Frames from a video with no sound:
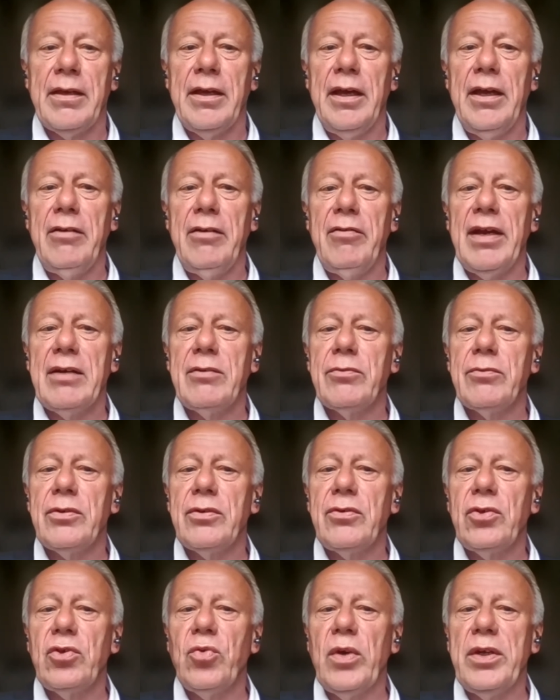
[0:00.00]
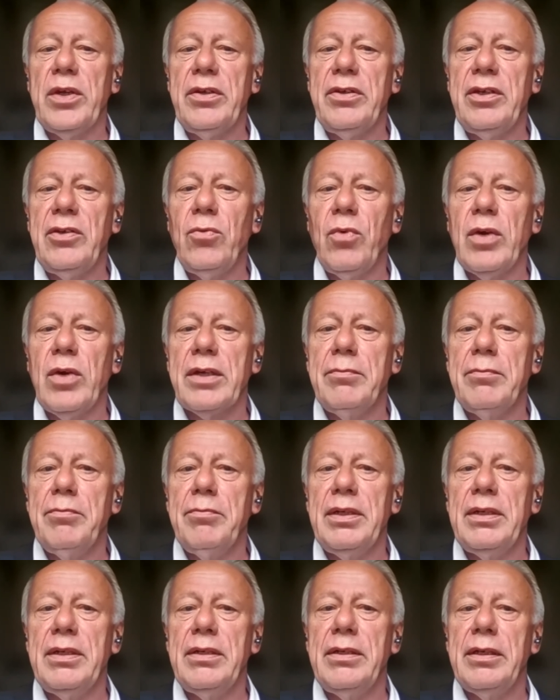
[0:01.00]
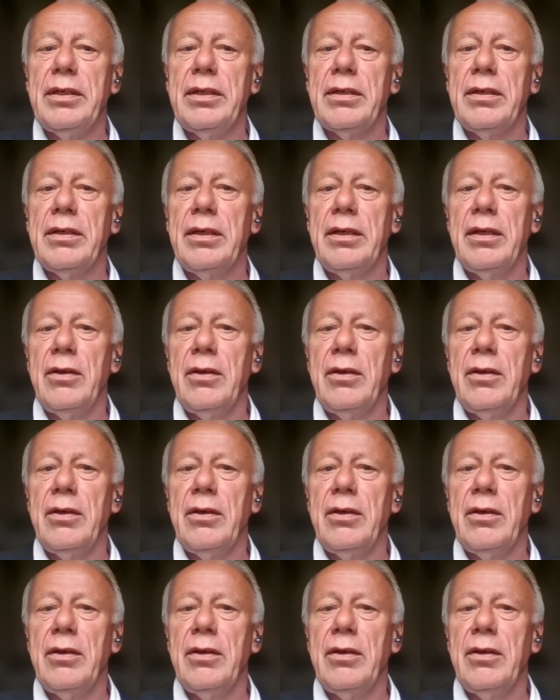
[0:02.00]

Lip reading: Around 21 billion